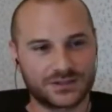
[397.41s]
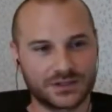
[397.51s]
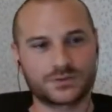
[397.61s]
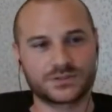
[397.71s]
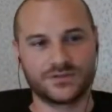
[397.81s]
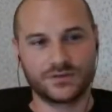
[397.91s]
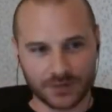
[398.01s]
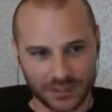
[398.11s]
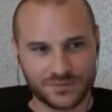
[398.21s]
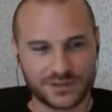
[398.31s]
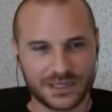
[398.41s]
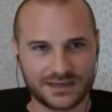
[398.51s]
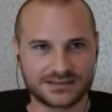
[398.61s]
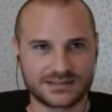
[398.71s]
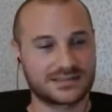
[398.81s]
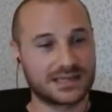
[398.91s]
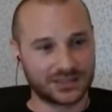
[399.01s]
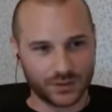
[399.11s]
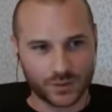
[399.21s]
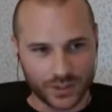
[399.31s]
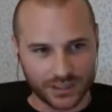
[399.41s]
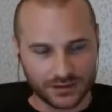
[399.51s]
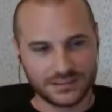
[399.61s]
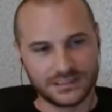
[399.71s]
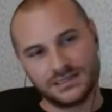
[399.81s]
So in other words, if you're running PMax, it's not doing well,